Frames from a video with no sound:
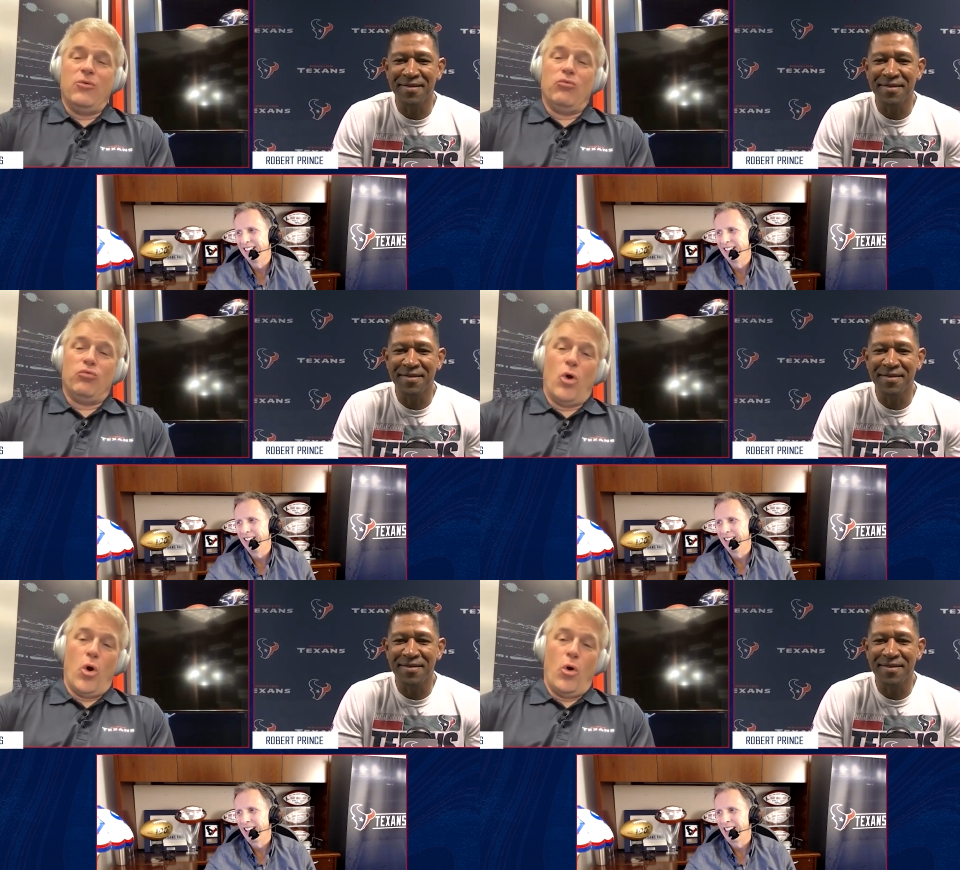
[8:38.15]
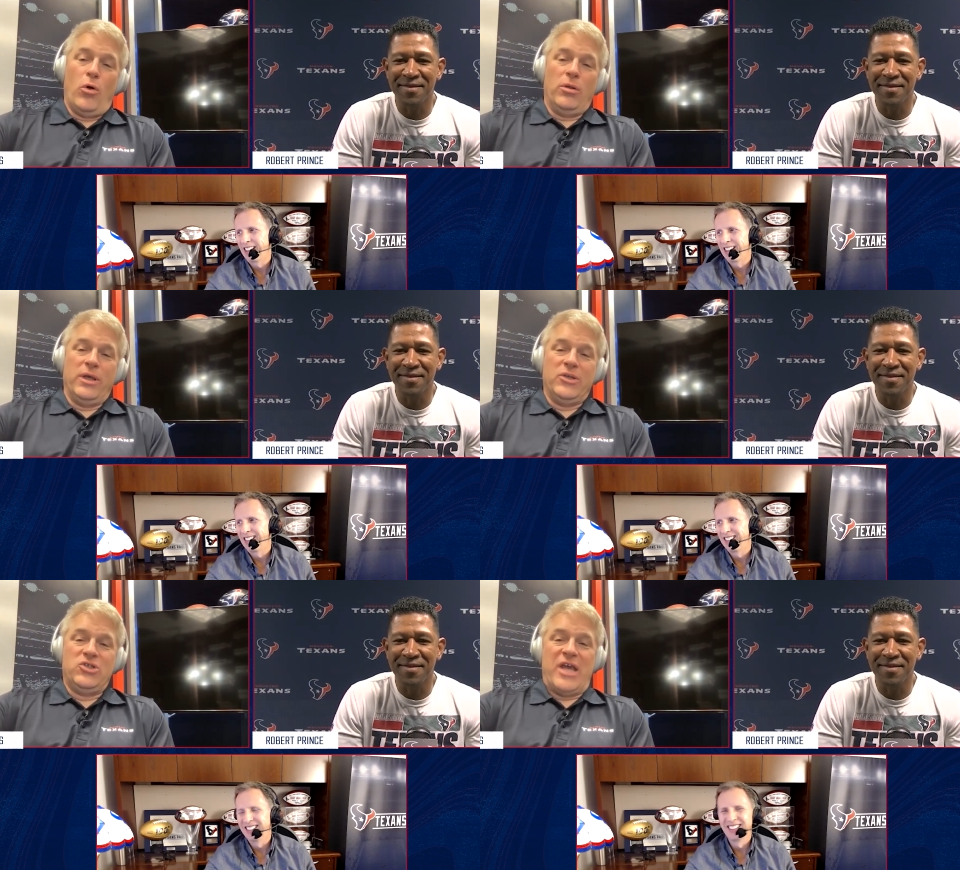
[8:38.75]
Speaker 1: and roll
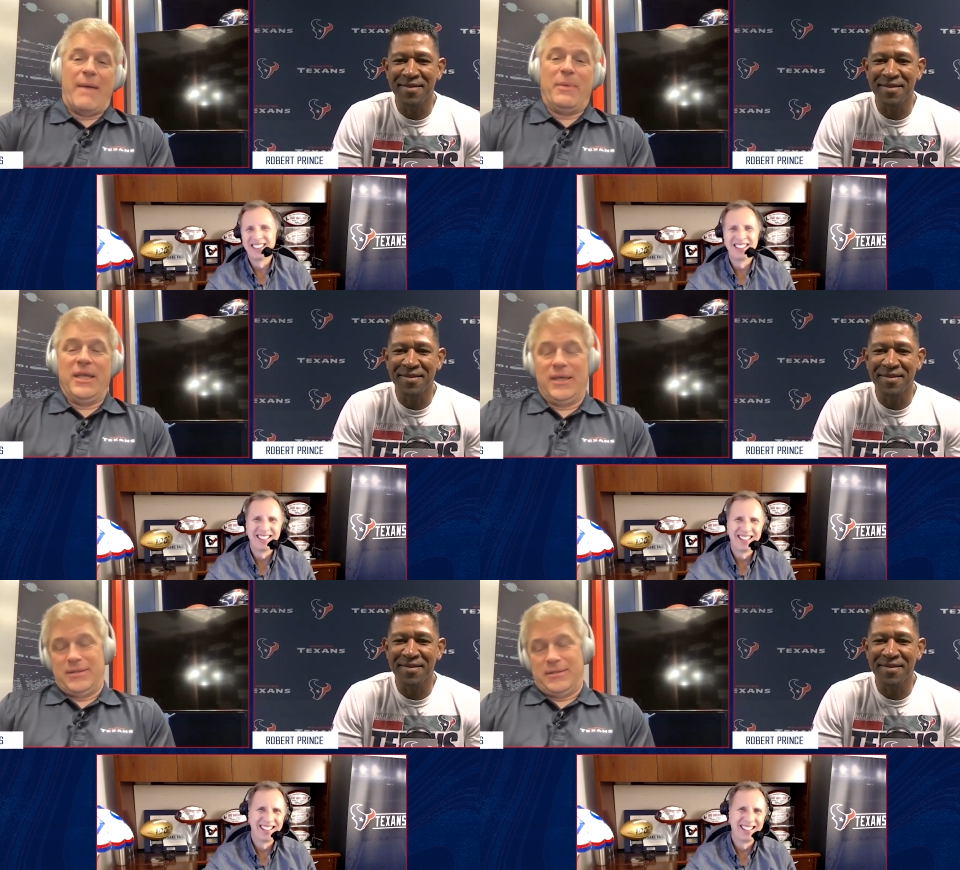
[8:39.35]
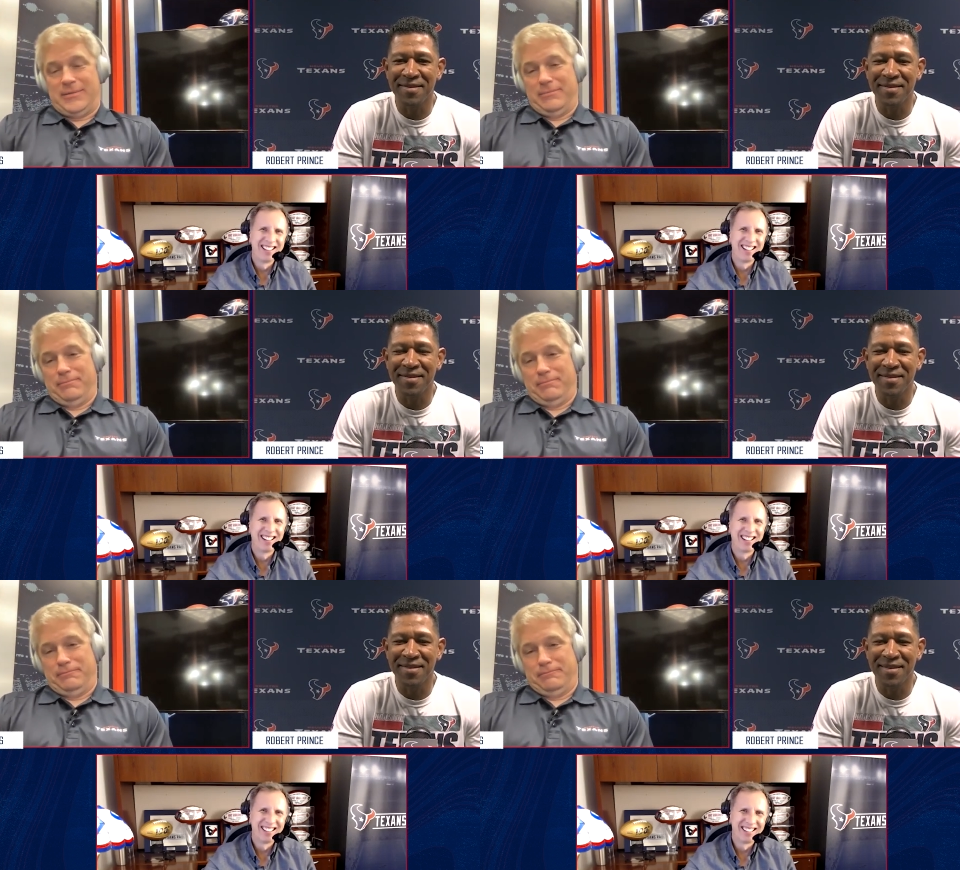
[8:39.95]
in Japanese?
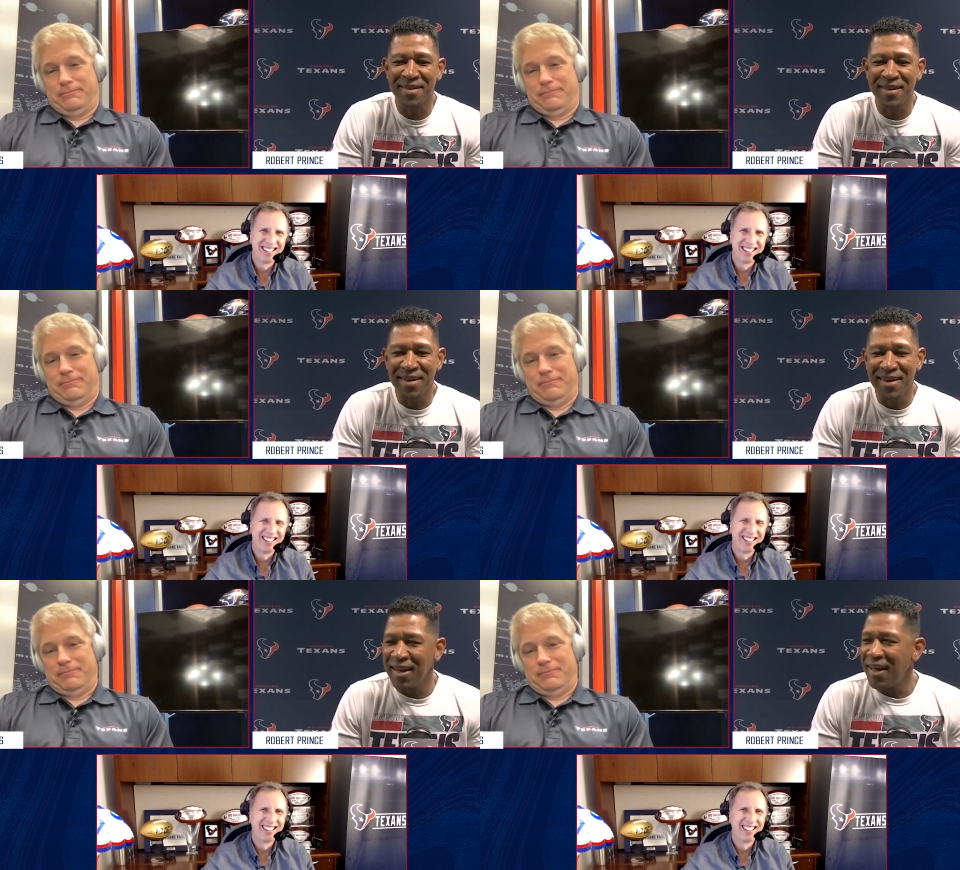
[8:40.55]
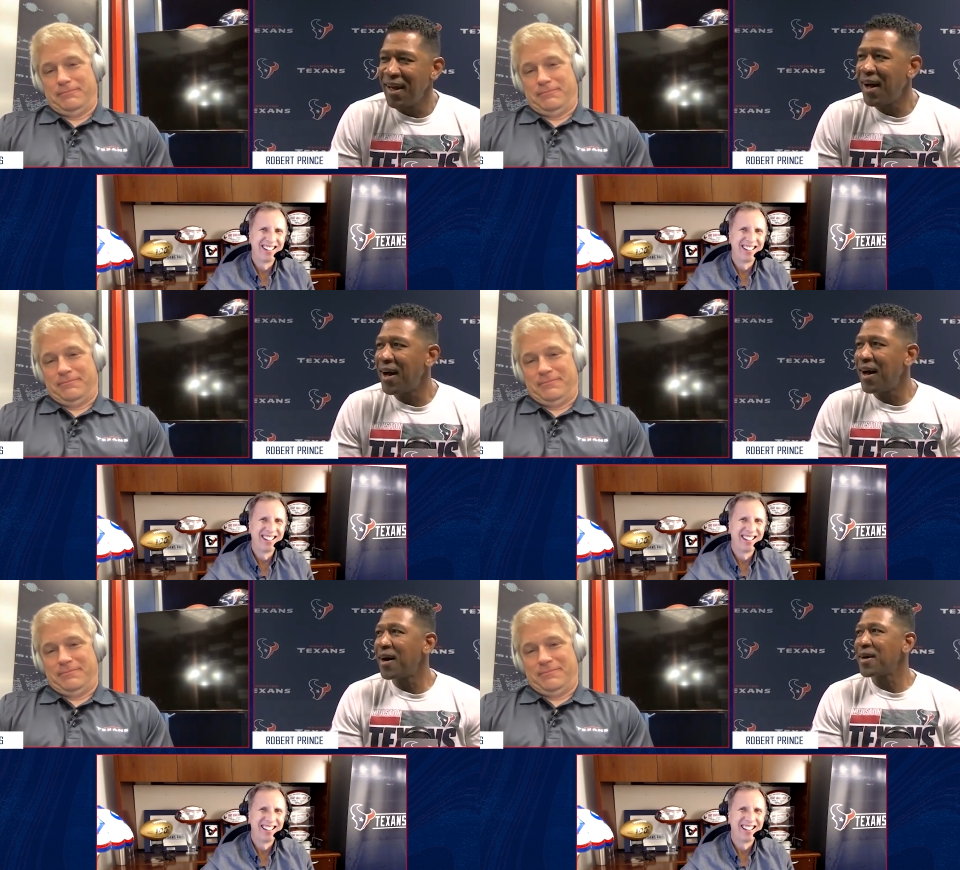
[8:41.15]

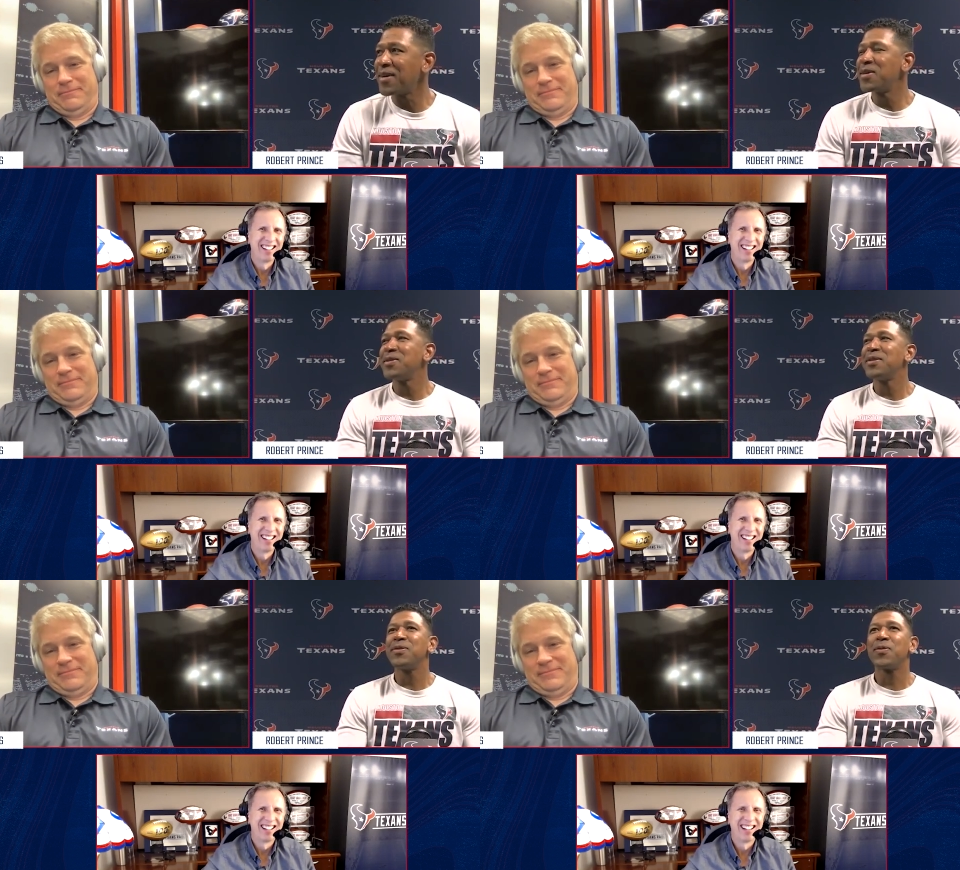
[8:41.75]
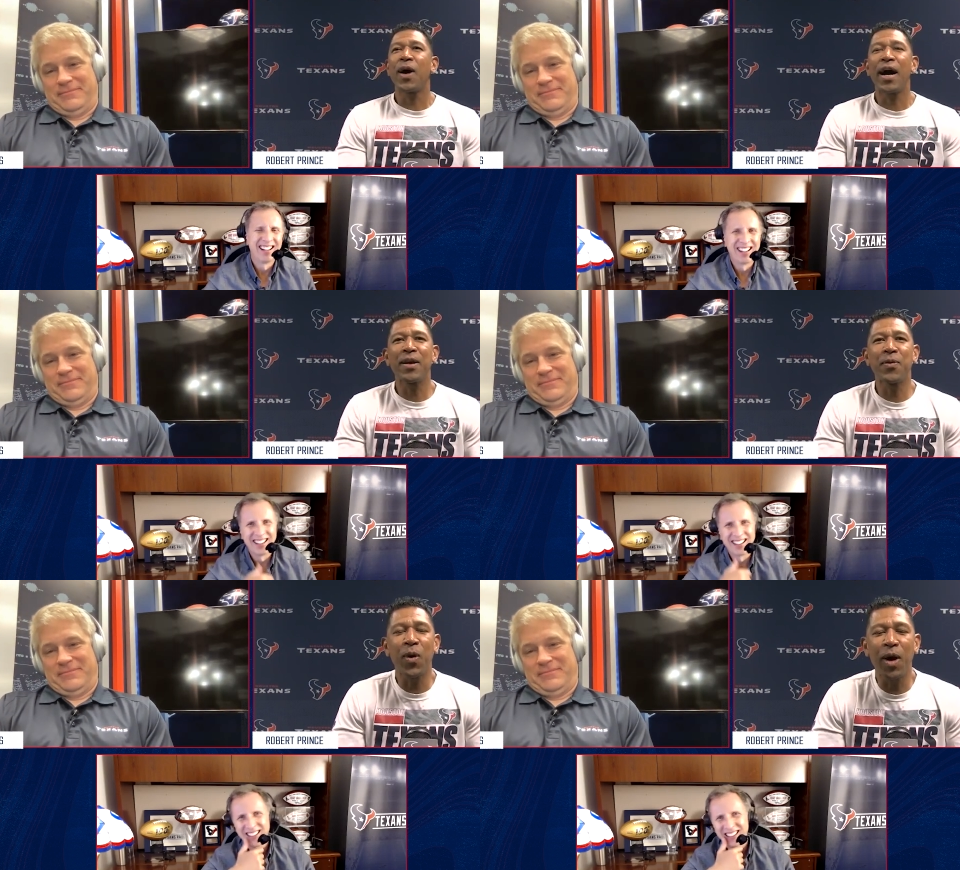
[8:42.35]
Speaker 2: Uh, rock
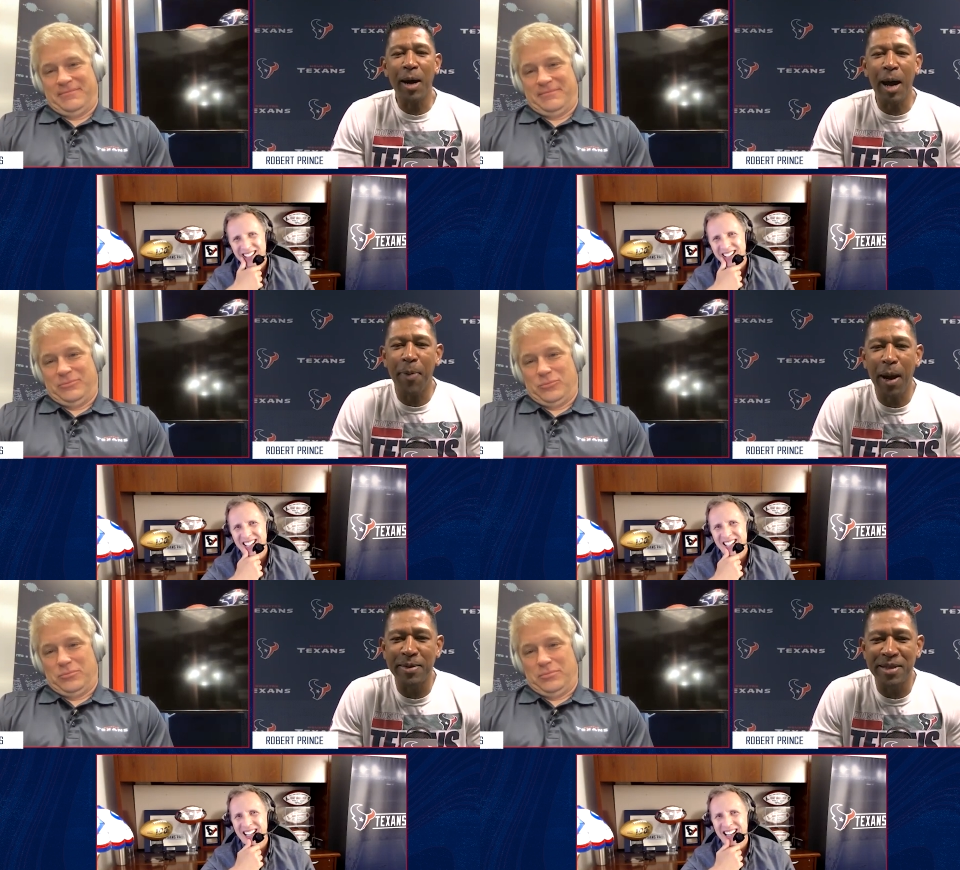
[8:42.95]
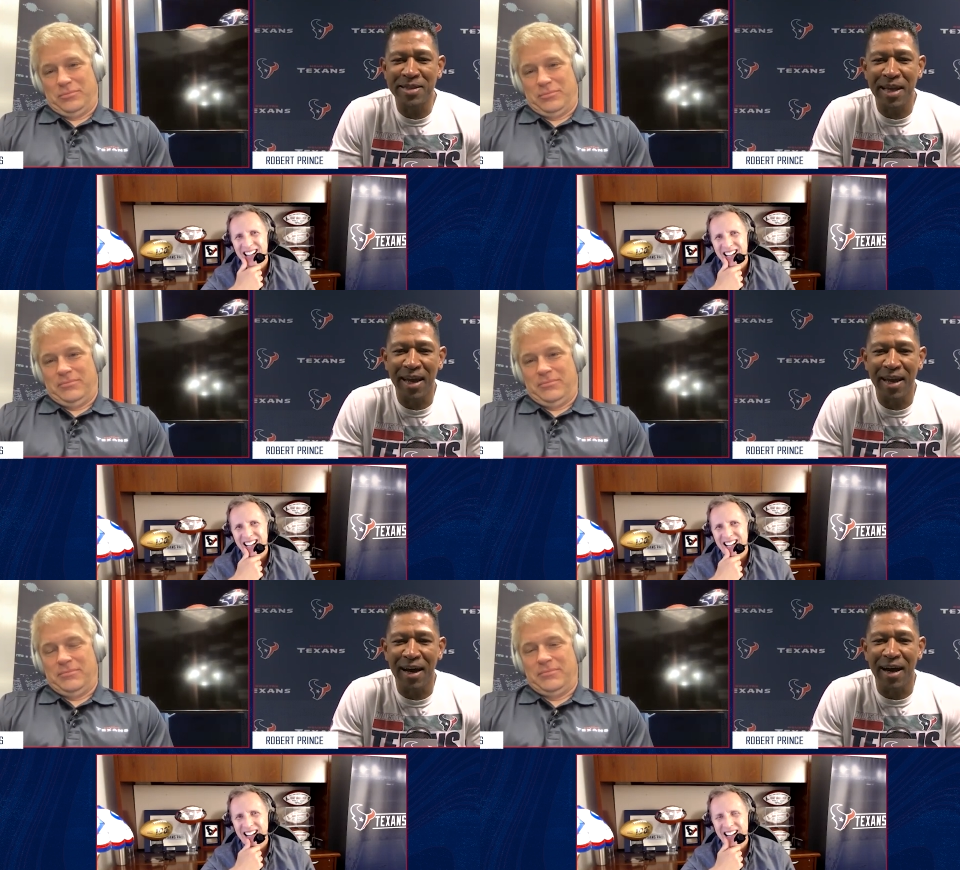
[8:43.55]
and roll. I probably just
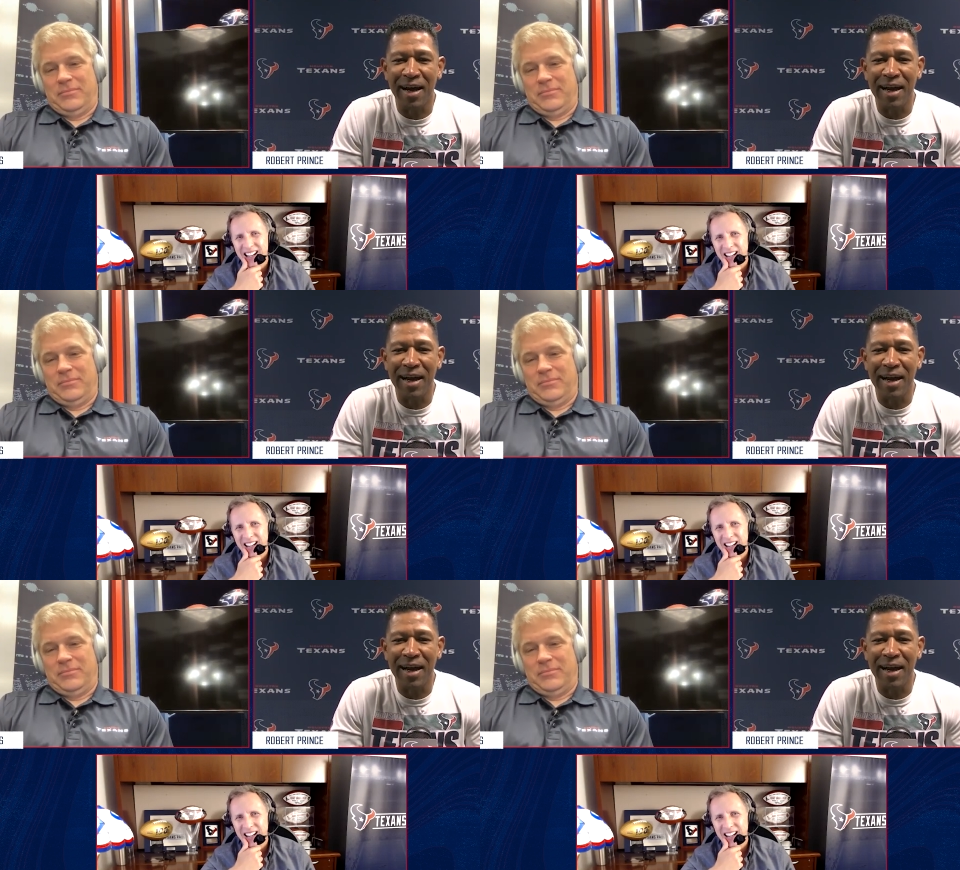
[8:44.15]
say uh,